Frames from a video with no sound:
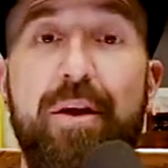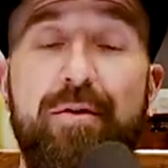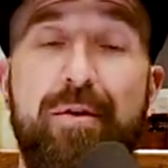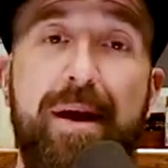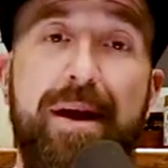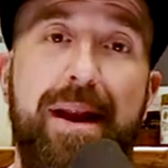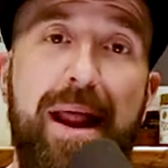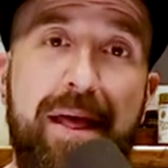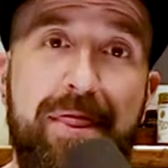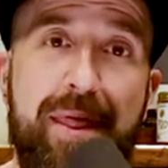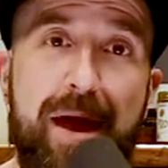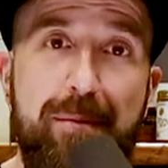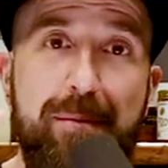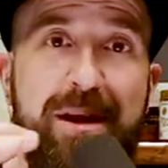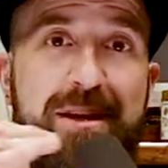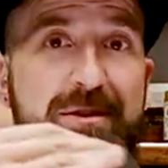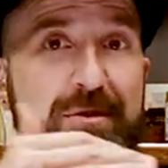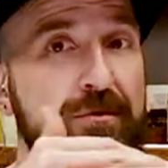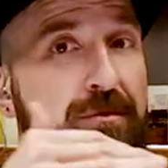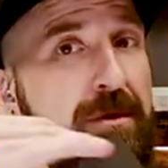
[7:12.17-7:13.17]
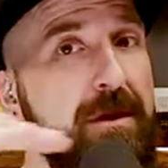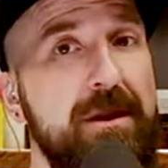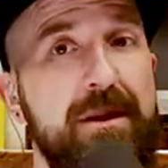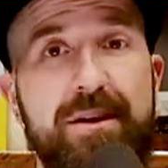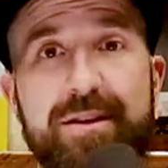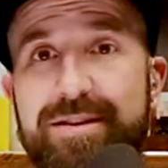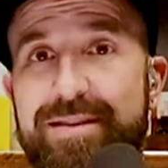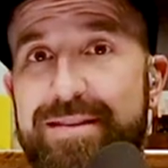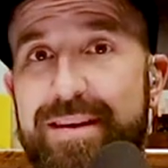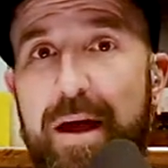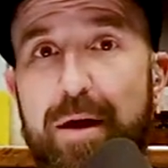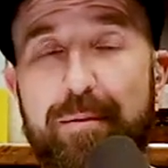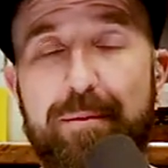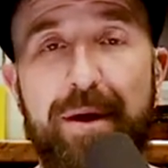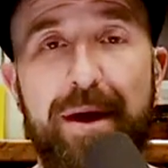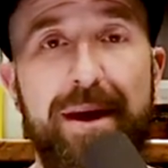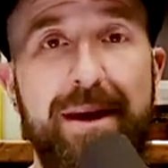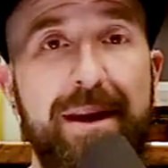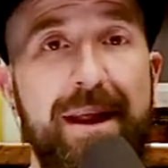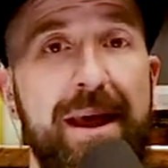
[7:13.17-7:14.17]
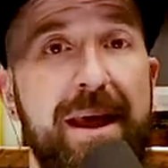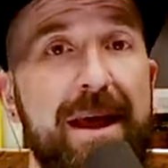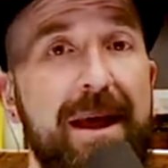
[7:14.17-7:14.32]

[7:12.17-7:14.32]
Right? And that makes a really good soundbite.